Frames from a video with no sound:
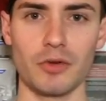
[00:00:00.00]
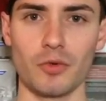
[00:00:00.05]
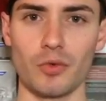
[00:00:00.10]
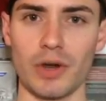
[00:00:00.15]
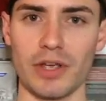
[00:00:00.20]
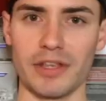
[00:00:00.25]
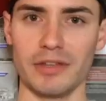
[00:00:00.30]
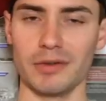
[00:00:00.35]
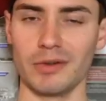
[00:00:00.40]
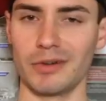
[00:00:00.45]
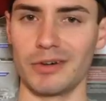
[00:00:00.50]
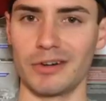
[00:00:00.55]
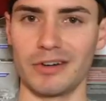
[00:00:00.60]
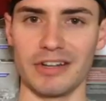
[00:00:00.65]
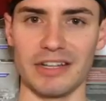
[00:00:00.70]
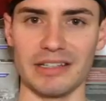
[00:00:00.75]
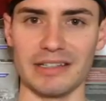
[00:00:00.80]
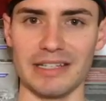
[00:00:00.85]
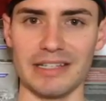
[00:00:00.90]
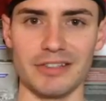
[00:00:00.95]
regular
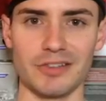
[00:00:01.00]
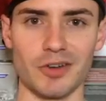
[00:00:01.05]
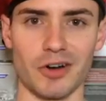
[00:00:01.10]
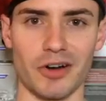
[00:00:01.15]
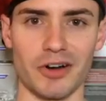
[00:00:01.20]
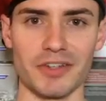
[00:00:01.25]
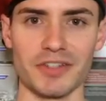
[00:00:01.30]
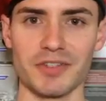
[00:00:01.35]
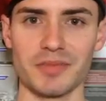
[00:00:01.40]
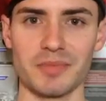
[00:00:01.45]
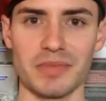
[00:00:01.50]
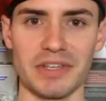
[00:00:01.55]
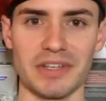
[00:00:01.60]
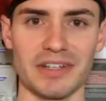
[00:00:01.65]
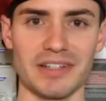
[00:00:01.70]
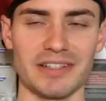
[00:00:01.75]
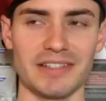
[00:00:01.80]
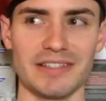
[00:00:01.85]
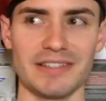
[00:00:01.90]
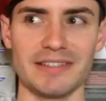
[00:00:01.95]
elite darts
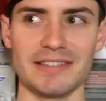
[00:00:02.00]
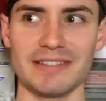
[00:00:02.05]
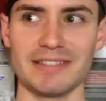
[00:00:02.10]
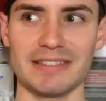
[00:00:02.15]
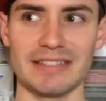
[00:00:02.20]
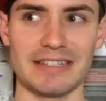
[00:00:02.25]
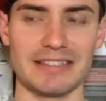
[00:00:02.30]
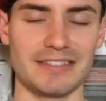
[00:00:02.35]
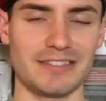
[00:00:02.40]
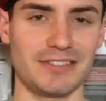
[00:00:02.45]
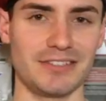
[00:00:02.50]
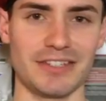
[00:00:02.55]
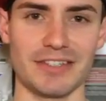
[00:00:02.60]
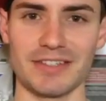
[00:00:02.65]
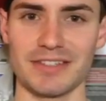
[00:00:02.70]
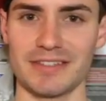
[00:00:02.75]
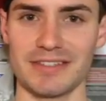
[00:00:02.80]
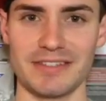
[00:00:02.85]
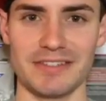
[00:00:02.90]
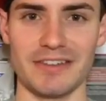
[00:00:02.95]
because it's
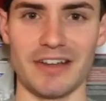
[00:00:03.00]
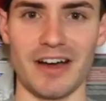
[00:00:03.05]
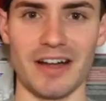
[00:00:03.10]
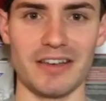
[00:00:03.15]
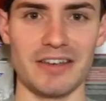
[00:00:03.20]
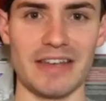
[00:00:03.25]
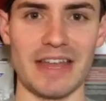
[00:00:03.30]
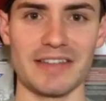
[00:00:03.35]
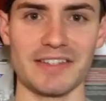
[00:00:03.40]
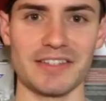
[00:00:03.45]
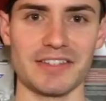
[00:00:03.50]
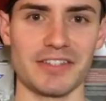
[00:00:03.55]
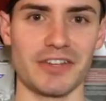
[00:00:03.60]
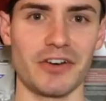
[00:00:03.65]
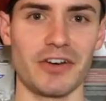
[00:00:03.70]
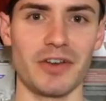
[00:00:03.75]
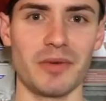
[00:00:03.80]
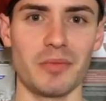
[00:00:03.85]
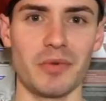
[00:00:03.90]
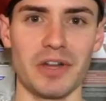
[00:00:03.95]
just not
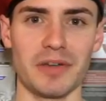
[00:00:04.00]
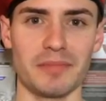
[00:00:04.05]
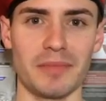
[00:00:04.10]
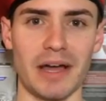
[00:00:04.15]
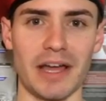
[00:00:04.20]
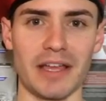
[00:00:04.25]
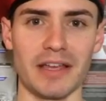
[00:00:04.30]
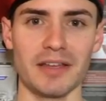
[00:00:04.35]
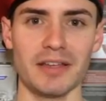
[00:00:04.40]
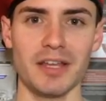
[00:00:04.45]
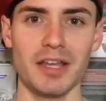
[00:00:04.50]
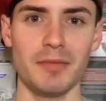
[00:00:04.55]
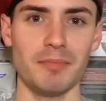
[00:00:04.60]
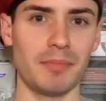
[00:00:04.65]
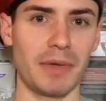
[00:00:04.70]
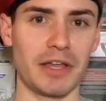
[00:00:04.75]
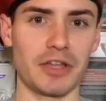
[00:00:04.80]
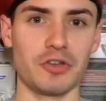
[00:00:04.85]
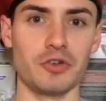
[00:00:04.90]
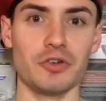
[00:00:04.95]
necessary to bring
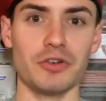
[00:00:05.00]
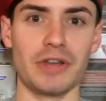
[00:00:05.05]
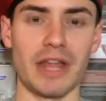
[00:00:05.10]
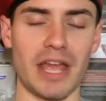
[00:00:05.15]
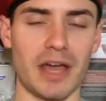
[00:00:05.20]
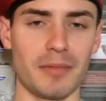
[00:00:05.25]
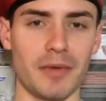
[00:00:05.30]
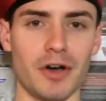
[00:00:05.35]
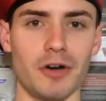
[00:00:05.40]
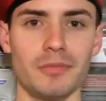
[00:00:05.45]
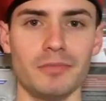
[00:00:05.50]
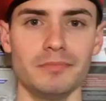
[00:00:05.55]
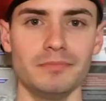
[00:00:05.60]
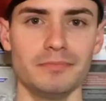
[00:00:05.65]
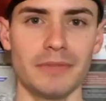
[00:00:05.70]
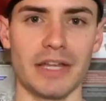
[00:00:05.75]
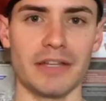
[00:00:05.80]
my good ammo.